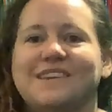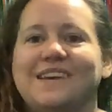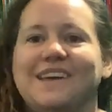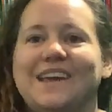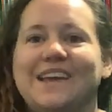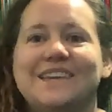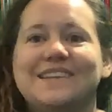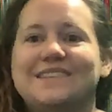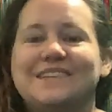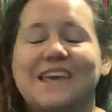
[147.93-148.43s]

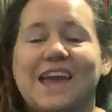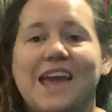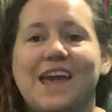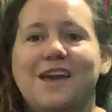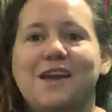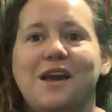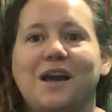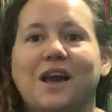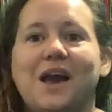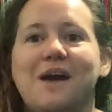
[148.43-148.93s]
He's
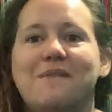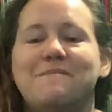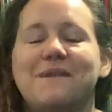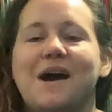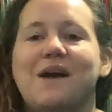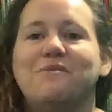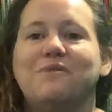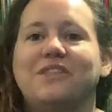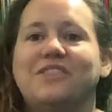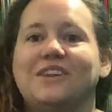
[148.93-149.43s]
come
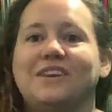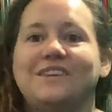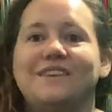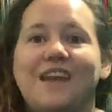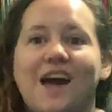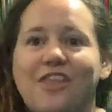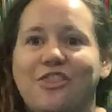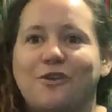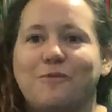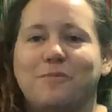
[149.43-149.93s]
out with
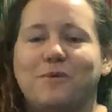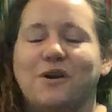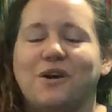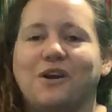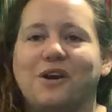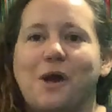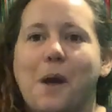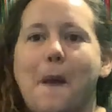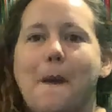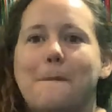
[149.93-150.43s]
another book,
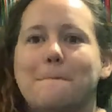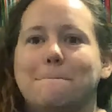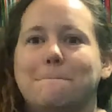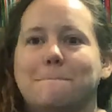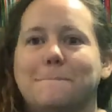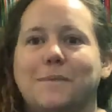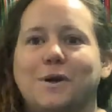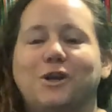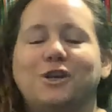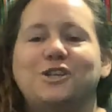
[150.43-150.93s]

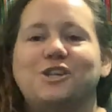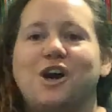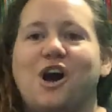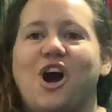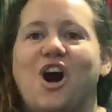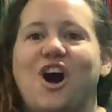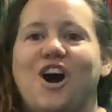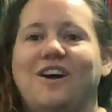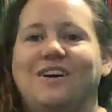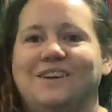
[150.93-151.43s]

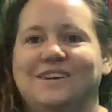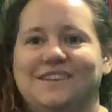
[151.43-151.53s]
Murtaugh,